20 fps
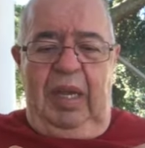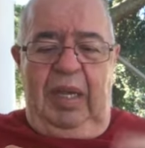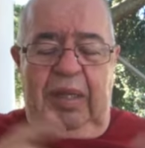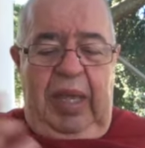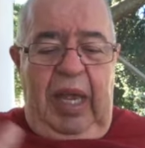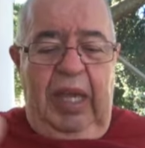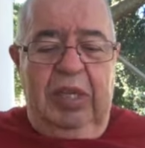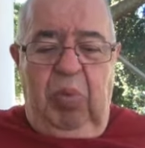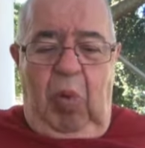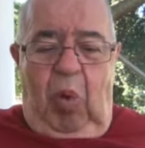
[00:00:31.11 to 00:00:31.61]

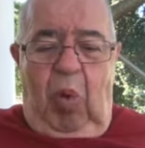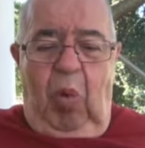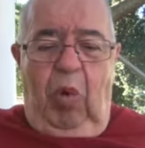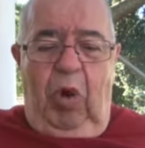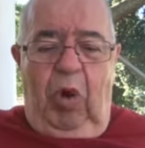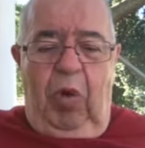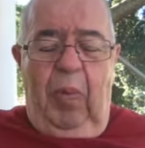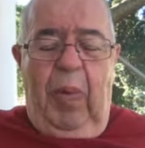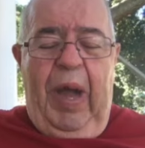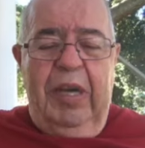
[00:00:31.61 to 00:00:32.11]
That's what
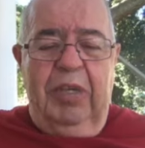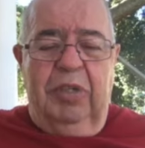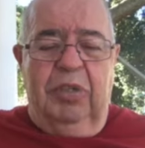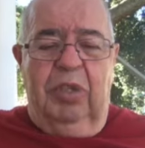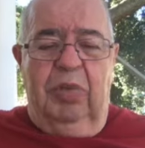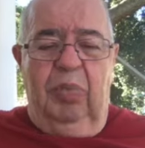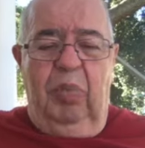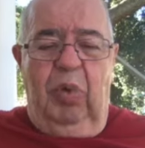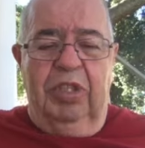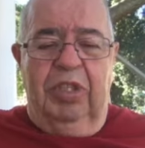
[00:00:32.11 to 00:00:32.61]
Worldwide
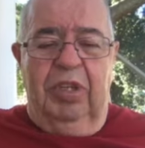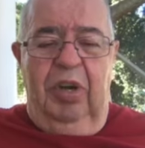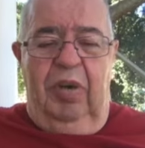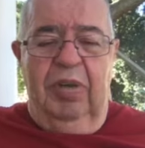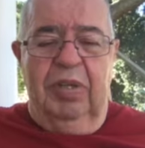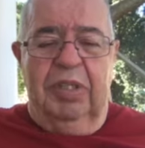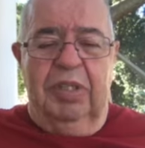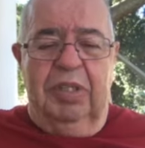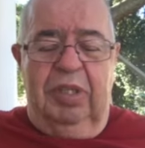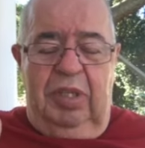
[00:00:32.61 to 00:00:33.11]
Wood
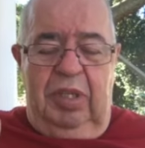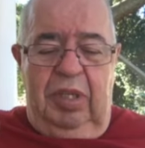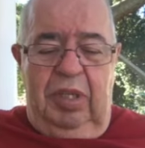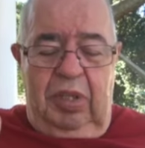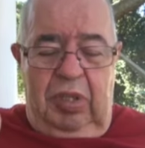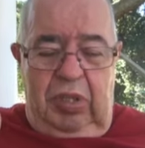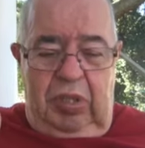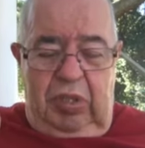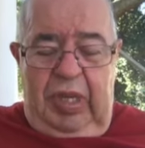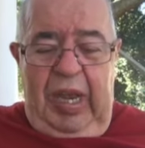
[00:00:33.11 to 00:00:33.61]
Turners
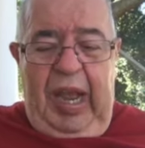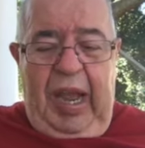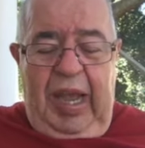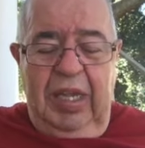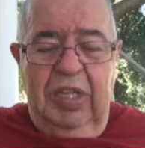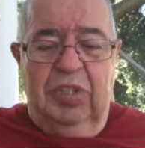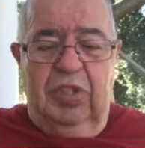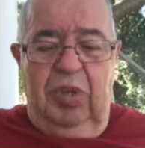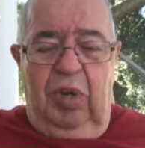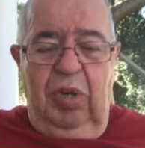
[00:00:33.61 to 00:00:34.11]

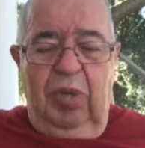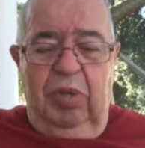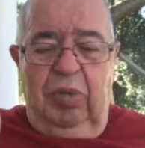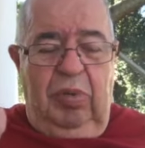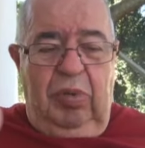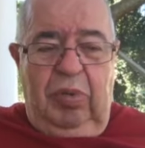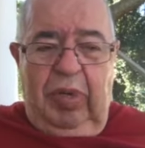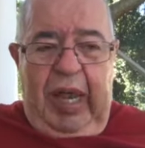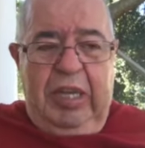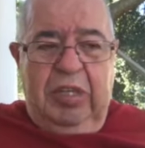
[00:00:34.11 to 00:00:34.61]
does, or
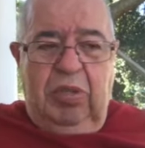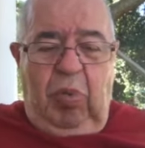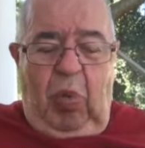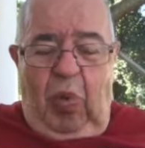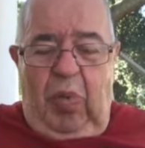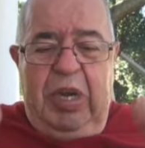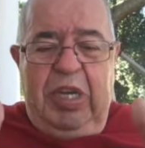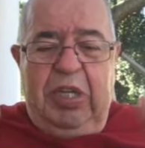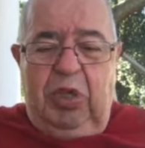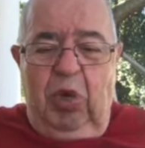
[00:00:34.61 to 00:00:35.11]
that's what
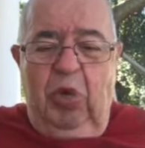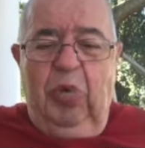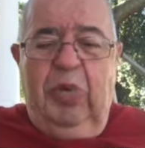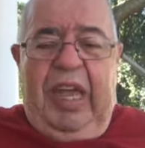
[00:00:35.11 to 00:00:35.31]
we do.